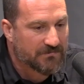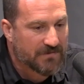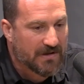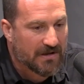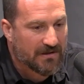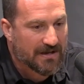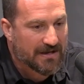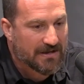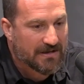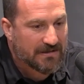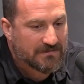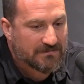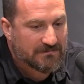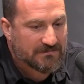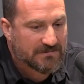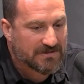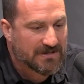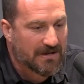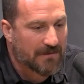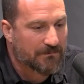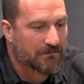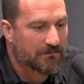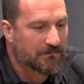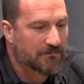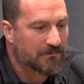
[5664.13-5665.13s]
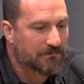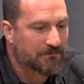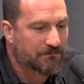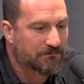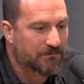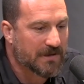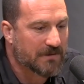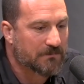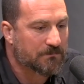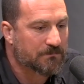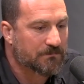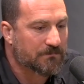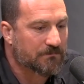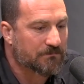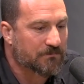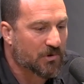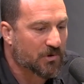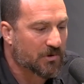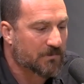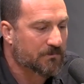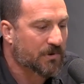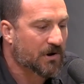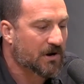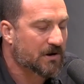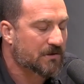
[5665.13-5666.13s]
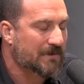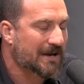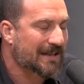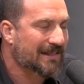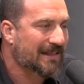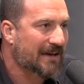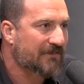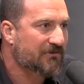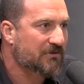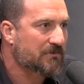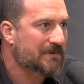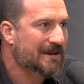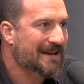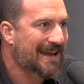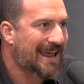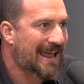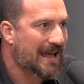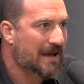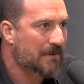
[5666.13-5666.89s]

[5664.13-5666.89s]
felt like some big important part of my life had been